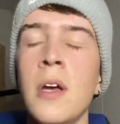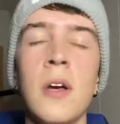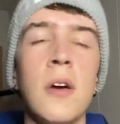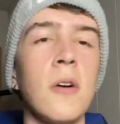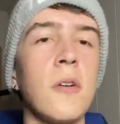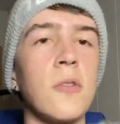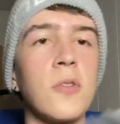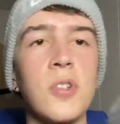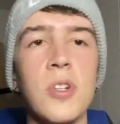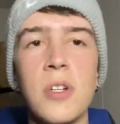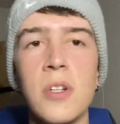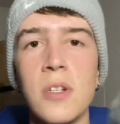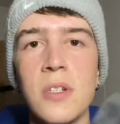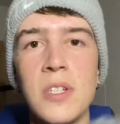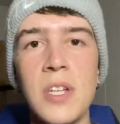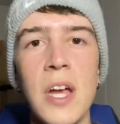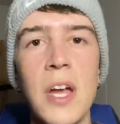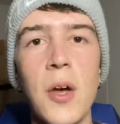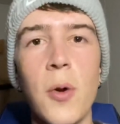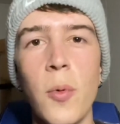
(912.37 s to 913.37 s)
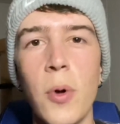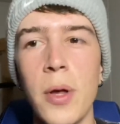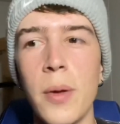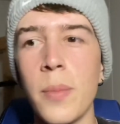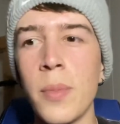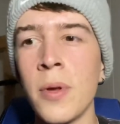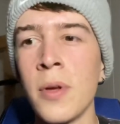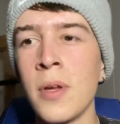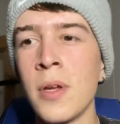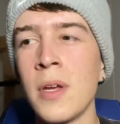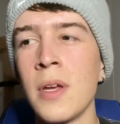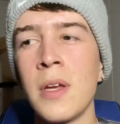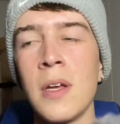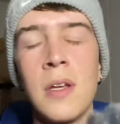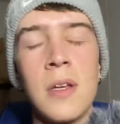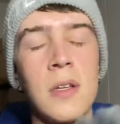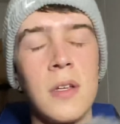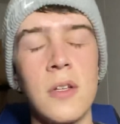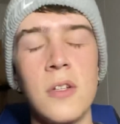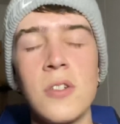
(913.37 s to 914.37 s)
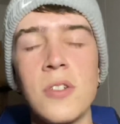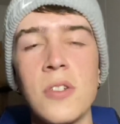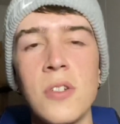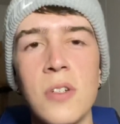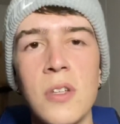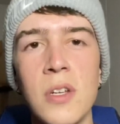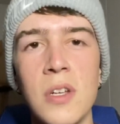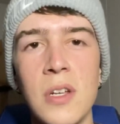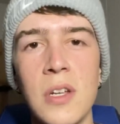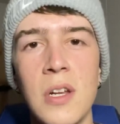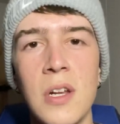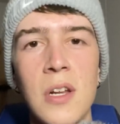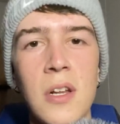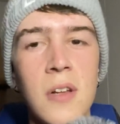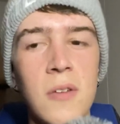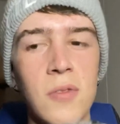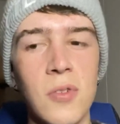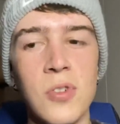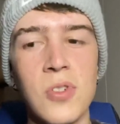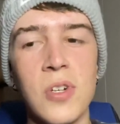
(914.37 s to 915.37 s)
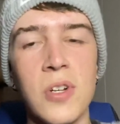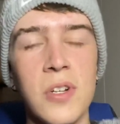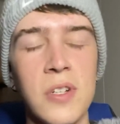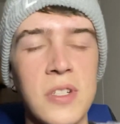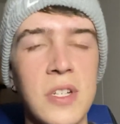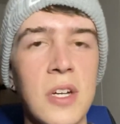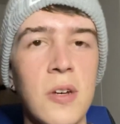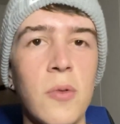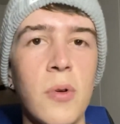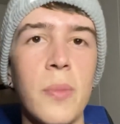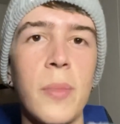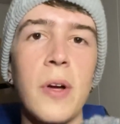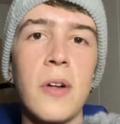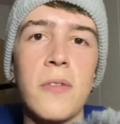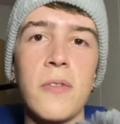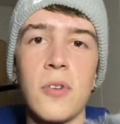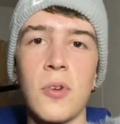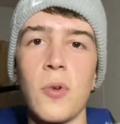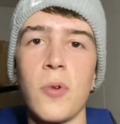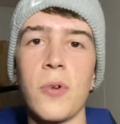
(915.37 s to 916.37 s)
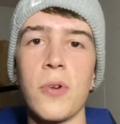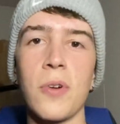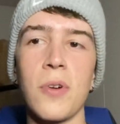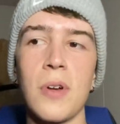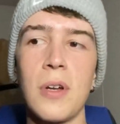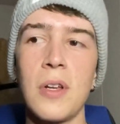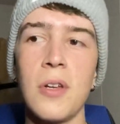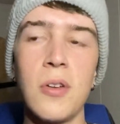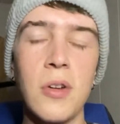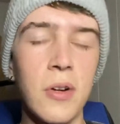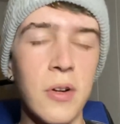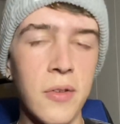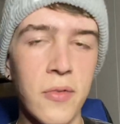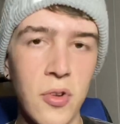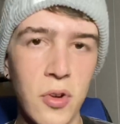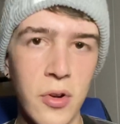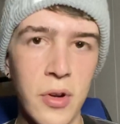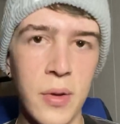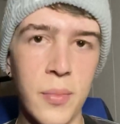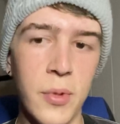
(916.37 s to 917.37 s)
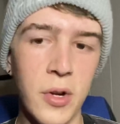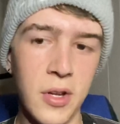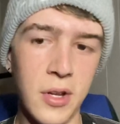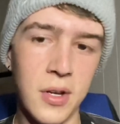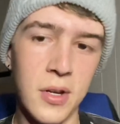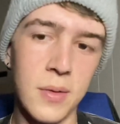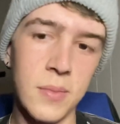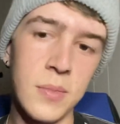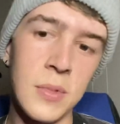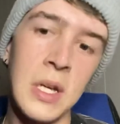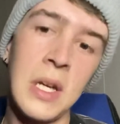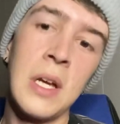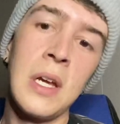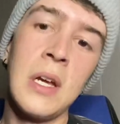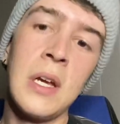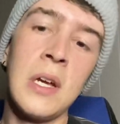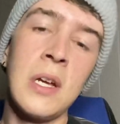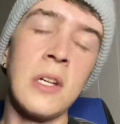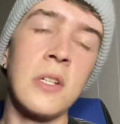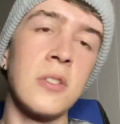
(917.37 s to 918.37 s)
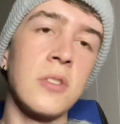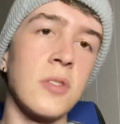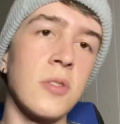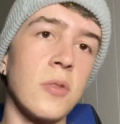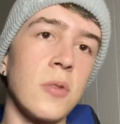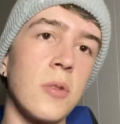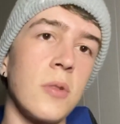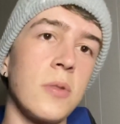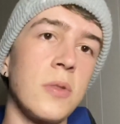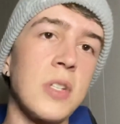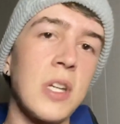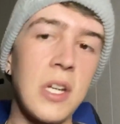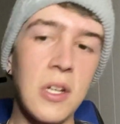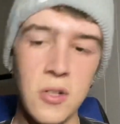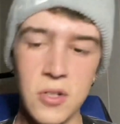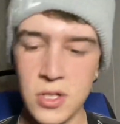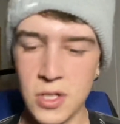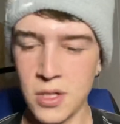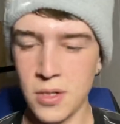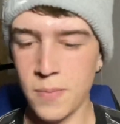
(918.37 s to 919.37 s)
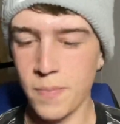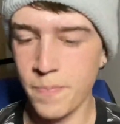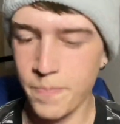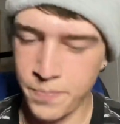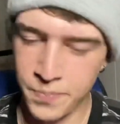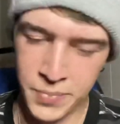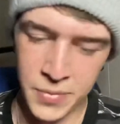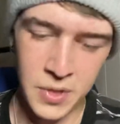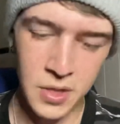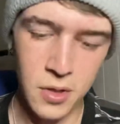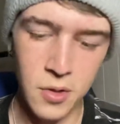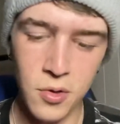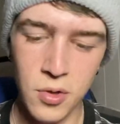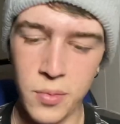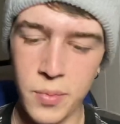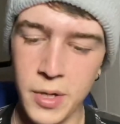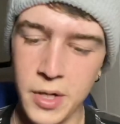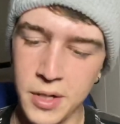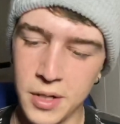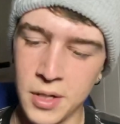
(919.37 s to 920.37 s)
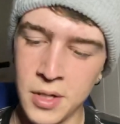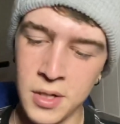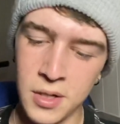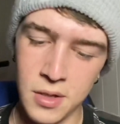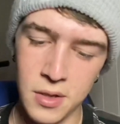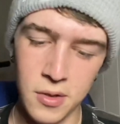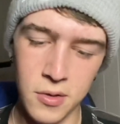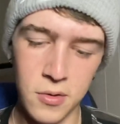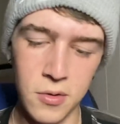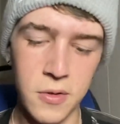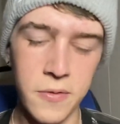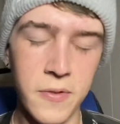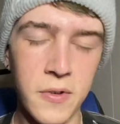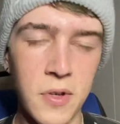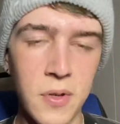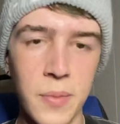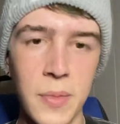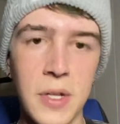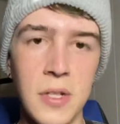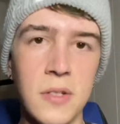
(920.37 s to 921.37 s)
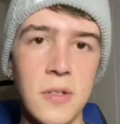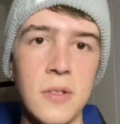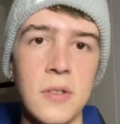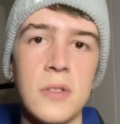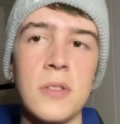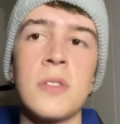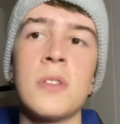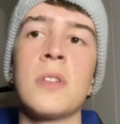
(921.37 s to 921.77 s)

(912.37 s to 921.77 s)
or trying to tail whip. You just look like an idiot if you're trying to tail whip out of a quarter and you don't even know how to bunny hop. So take your time, learn your bike, learn the fundamentals,